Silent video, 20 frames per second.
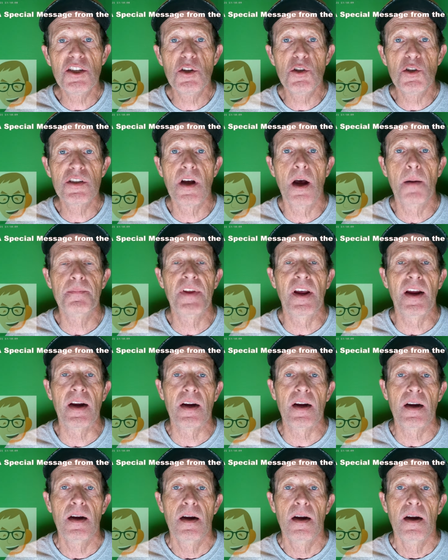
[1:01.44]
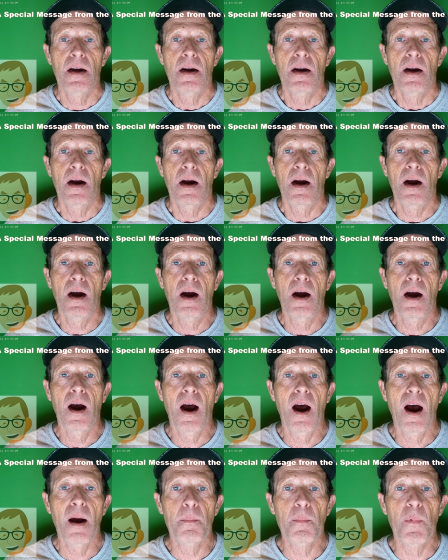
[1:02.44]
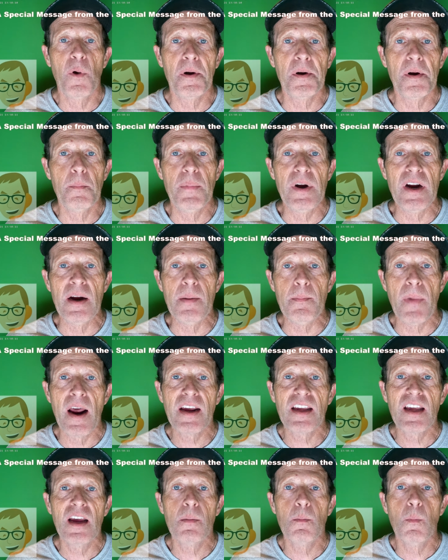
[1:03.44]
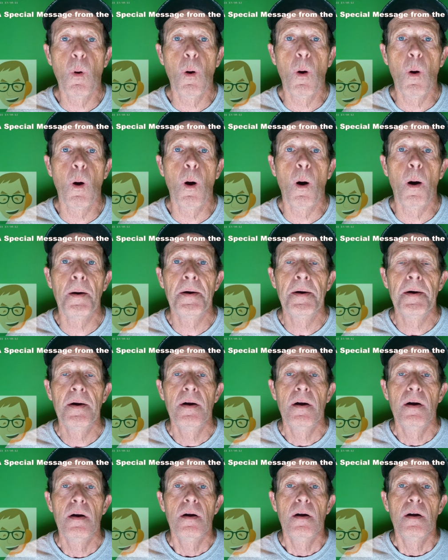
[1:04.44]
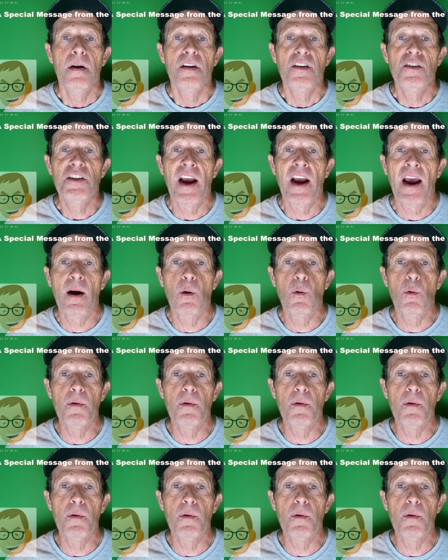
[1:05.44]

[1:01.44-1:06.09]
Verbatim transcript: you something? Uh, I'm going to be making more channel